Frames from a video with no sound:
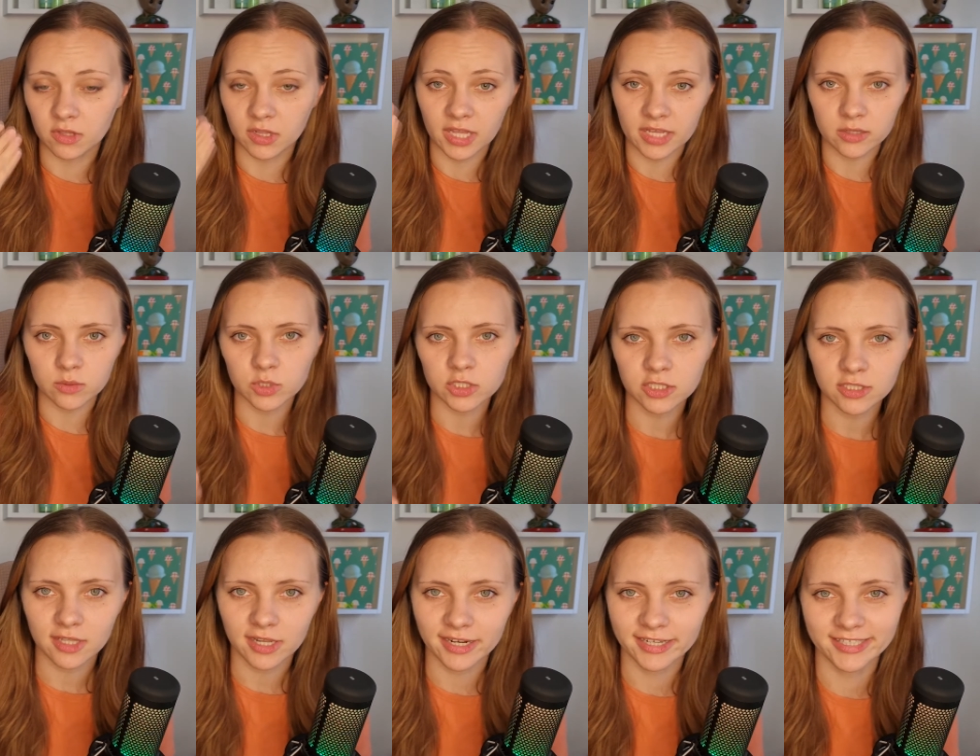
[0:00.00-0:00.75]
the
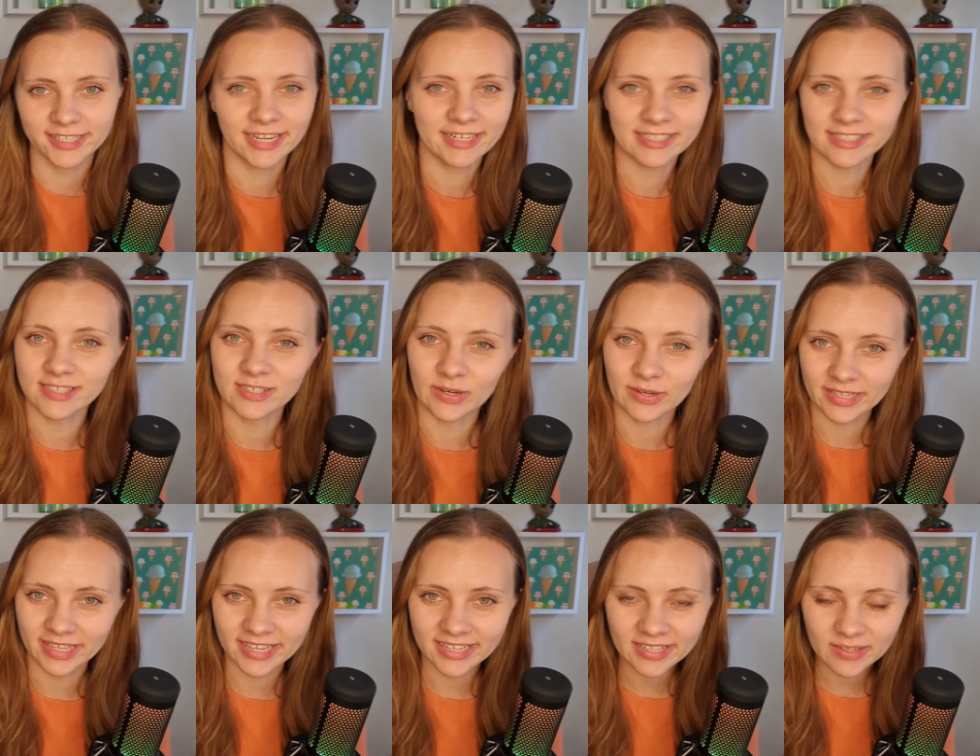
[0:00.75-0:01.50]
language that I started
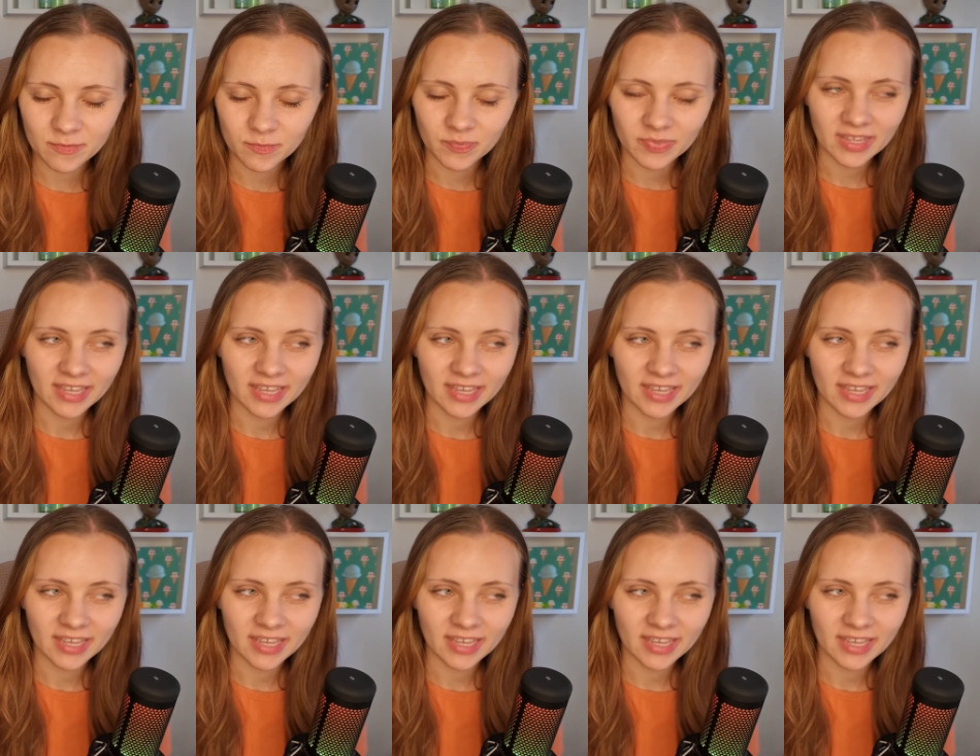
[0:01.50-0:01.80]
talking